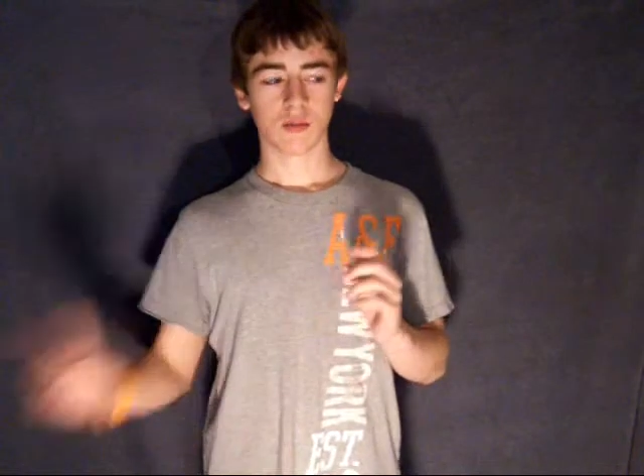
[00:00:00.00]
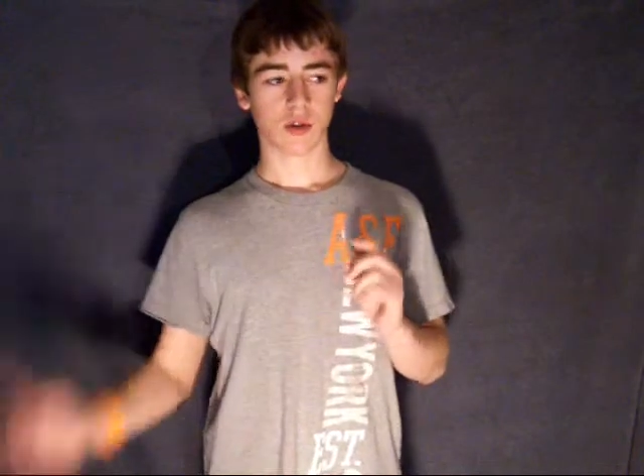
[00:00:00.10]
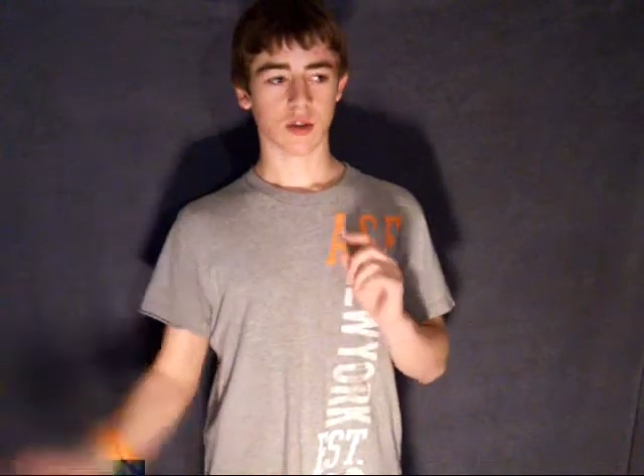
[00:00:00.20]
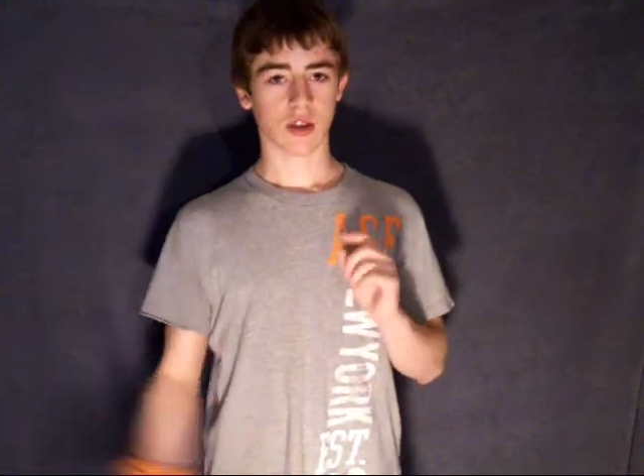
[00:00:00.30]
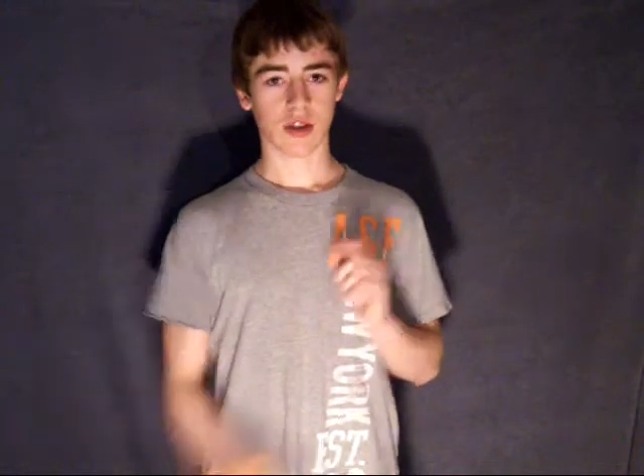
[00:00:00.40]

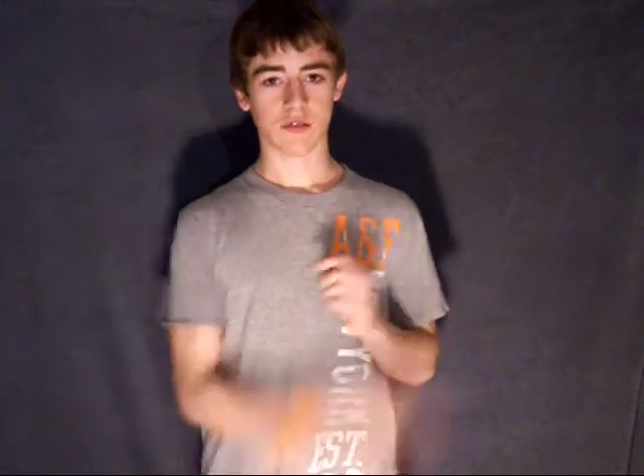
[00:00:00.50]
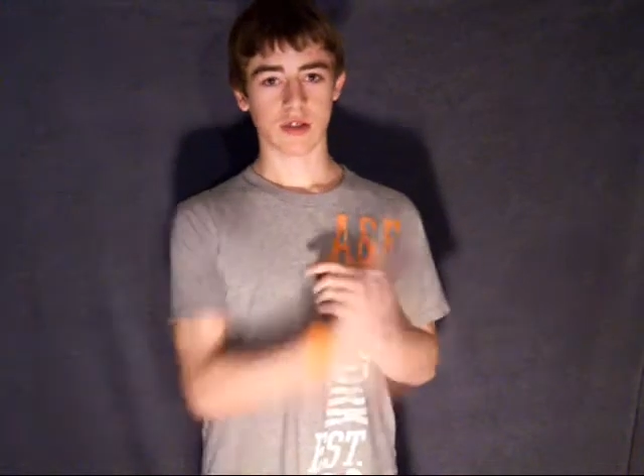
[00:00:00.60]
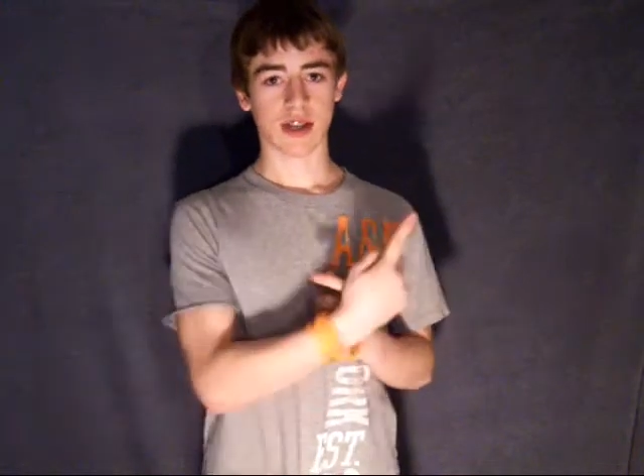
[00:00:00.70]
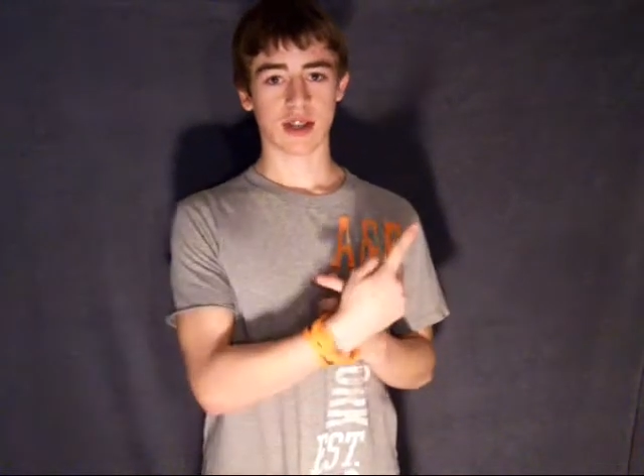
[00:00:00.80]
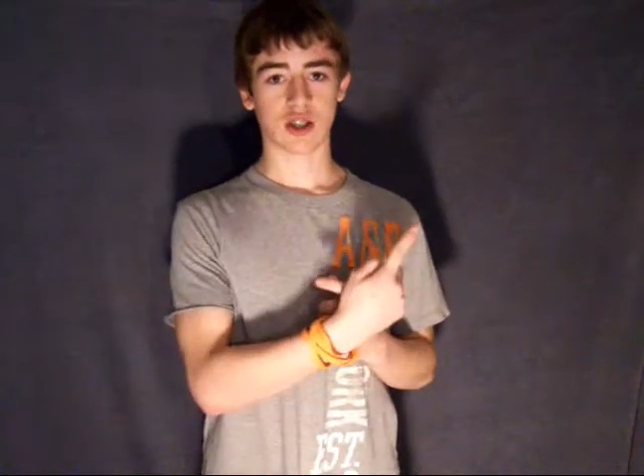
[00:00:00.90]
Put Life
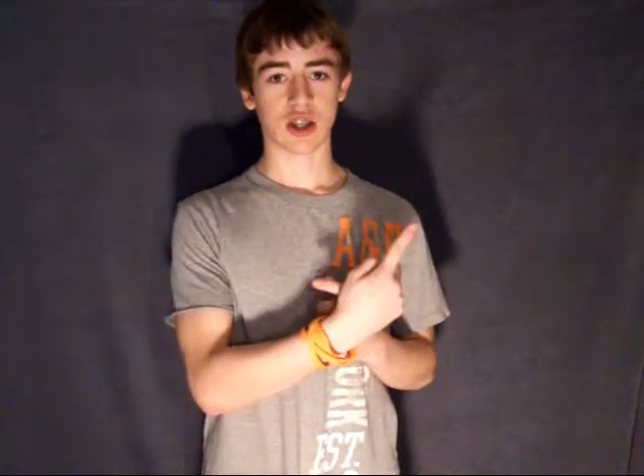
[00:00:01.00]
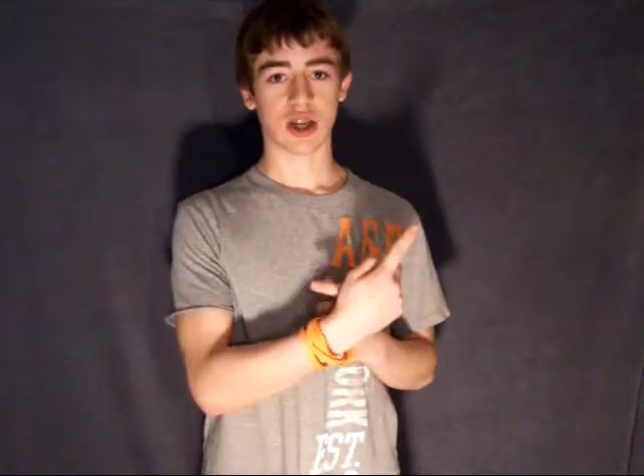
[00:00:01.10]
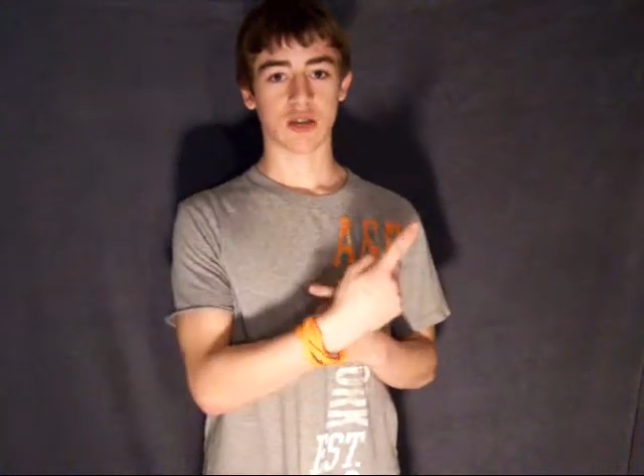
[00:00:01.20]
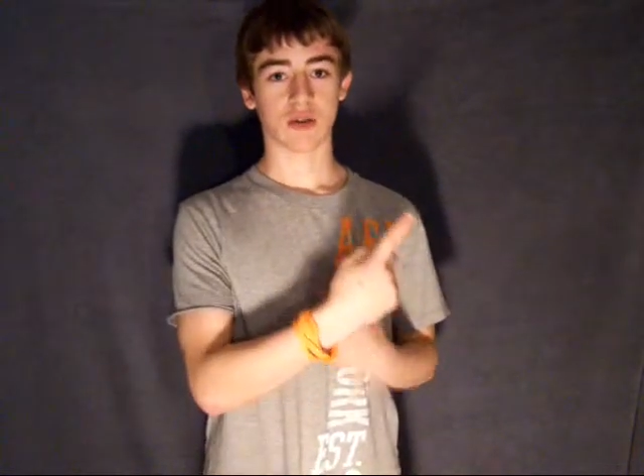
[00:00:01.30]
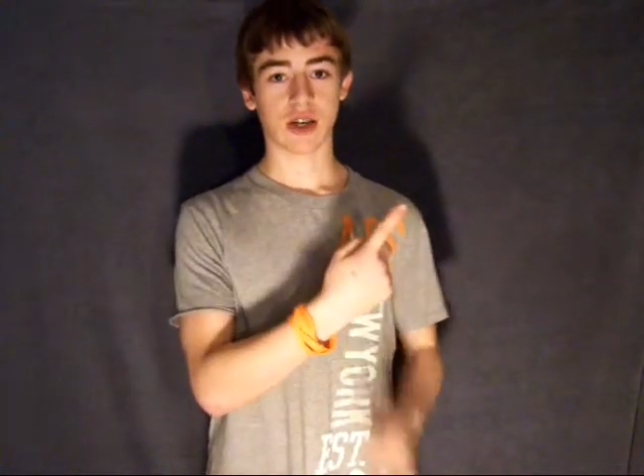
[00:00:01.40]
in a Tent's
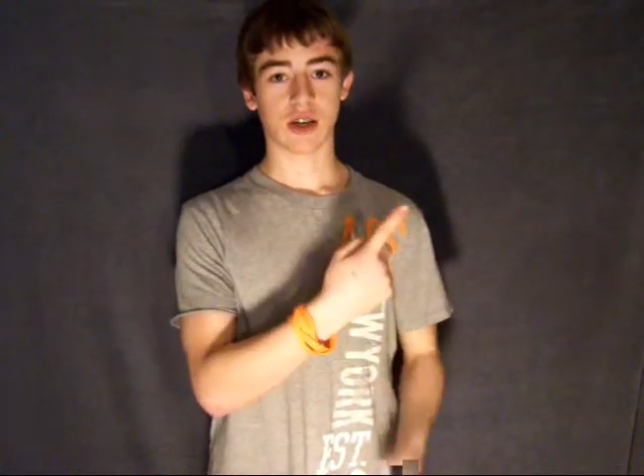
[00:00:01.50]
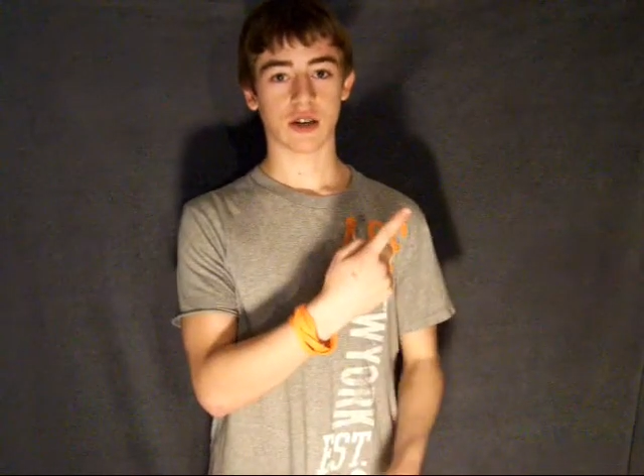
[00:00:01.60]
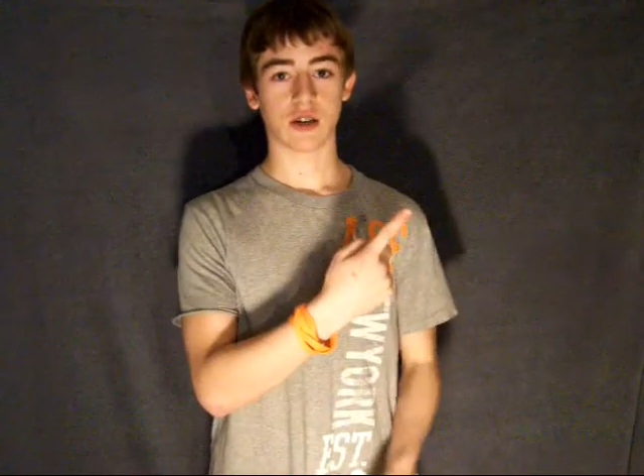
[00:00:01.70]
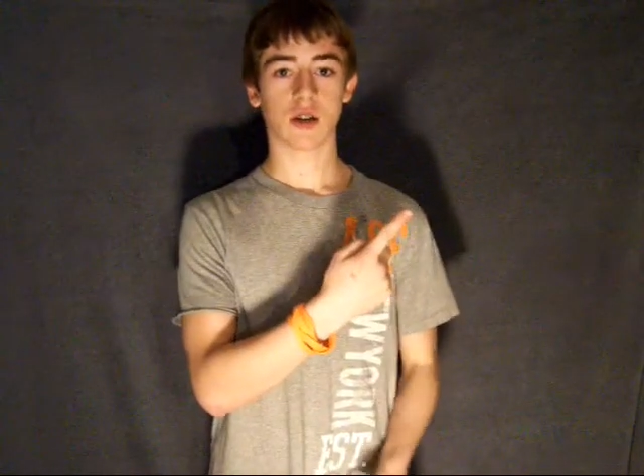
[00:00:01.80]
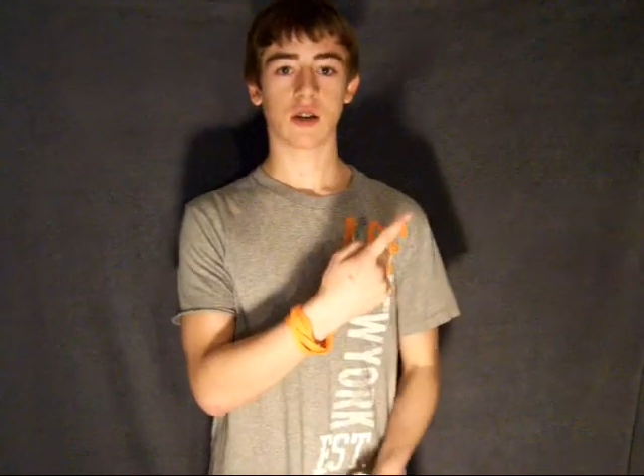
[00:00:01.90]
channel right
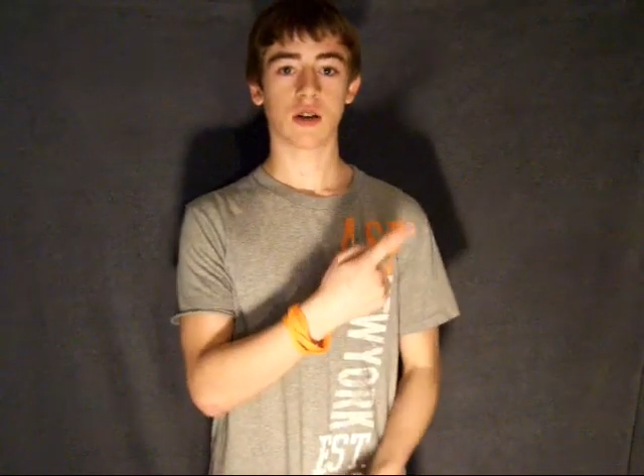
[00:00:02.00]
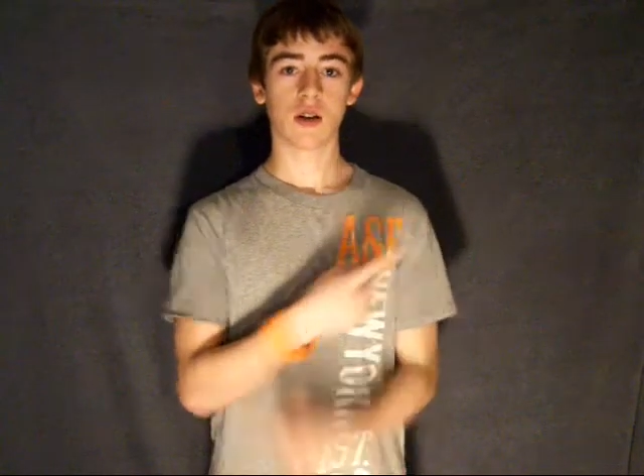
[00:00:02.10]
here,